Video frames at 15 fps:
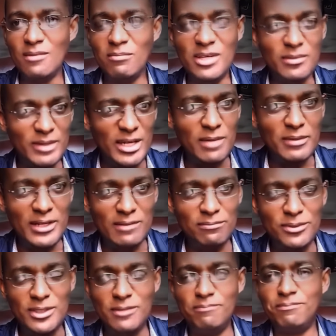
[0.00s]
But he became
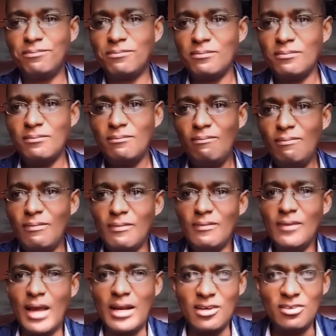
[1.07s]
an MP.
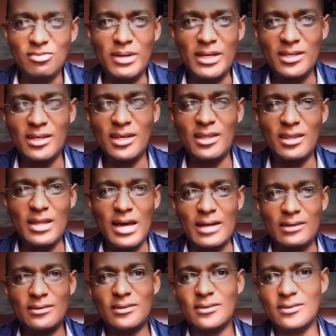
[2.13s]
And he has been in
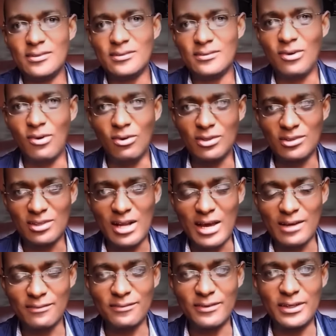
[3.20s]
that all his
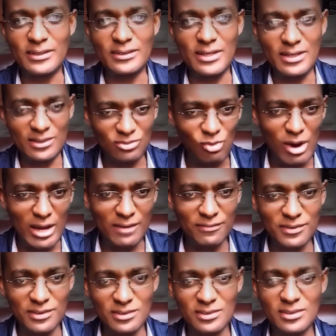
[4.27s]
life. And his
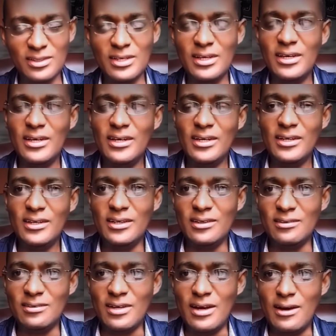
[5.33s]
wife
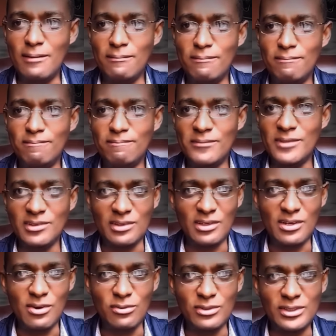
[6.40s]
is an
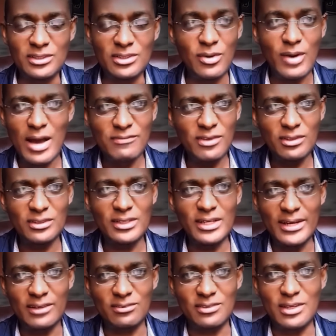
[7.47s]
accountant. No, I have nothing
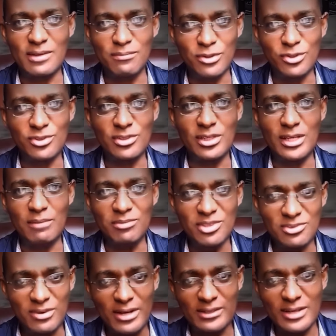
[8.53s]
against them personally. I'm
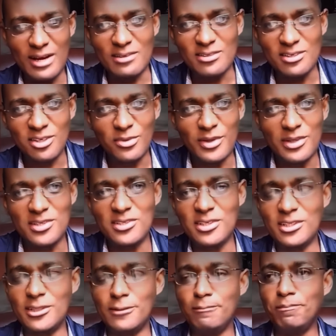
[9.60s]
just trying to ask you a
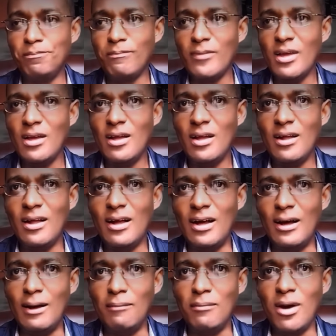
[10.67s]
question here.
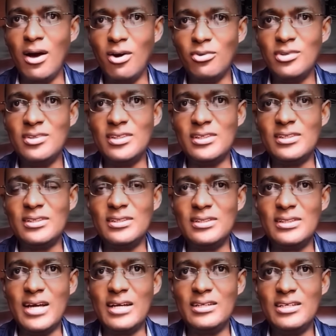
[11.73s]
How is
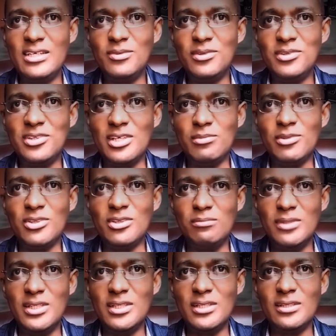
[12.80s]
it that he was able to
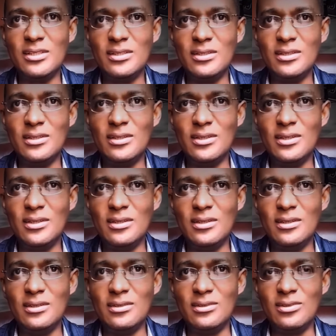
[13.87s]
make
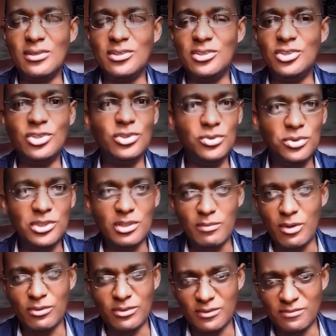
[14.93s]
such huge
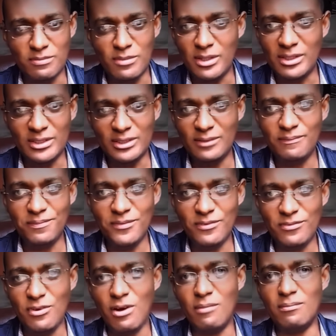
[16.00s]
amount of money
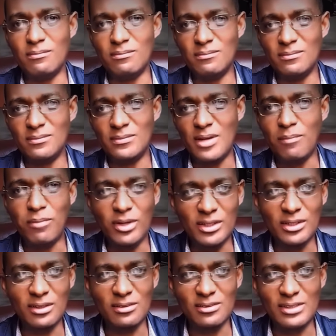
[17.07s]
from a
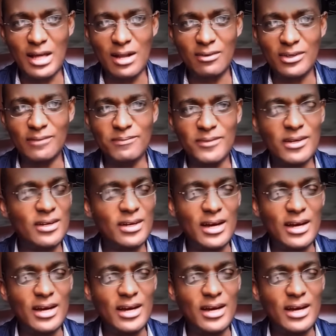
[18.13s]
political salary?